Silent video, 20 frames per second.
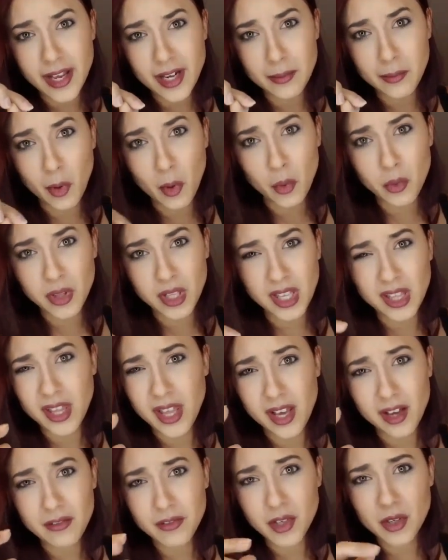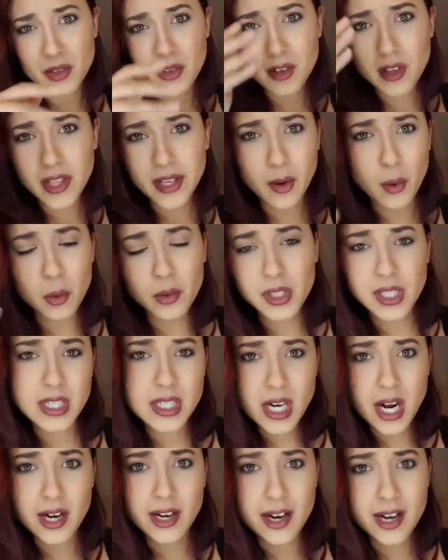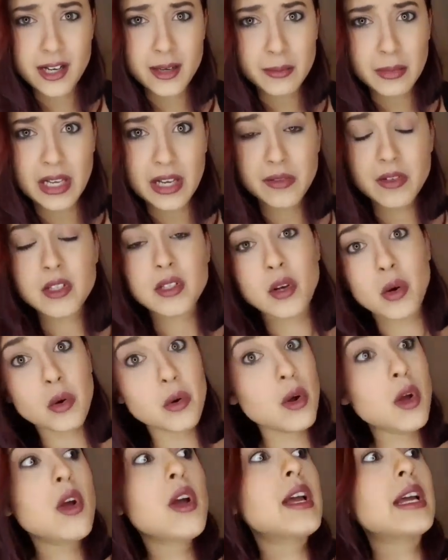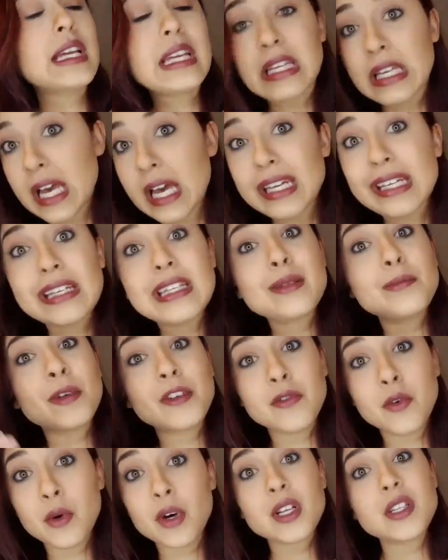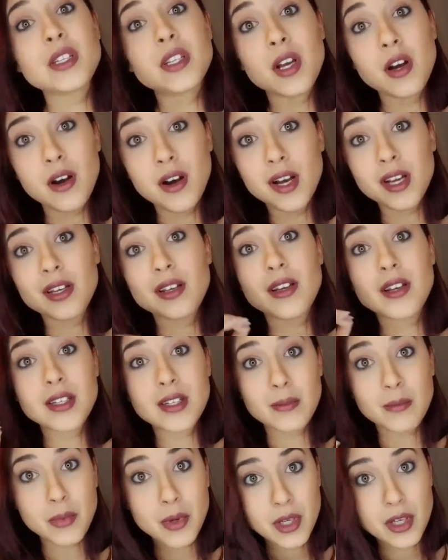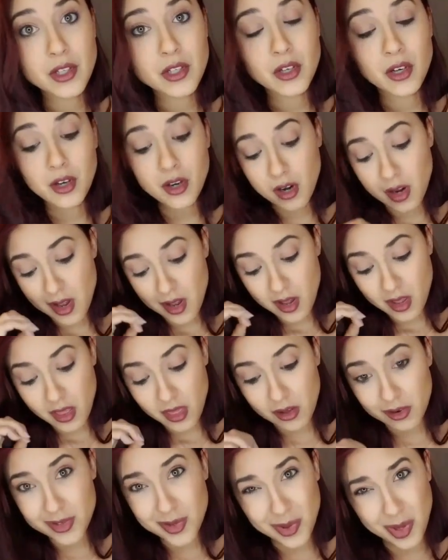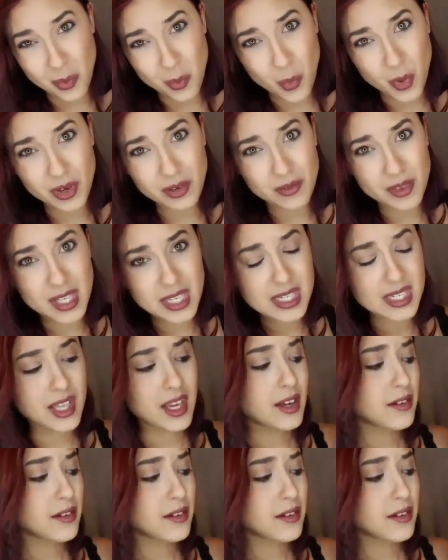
item only left, or like only stock item left, so get it before it's gone, because I'm pretty sure there's only one of these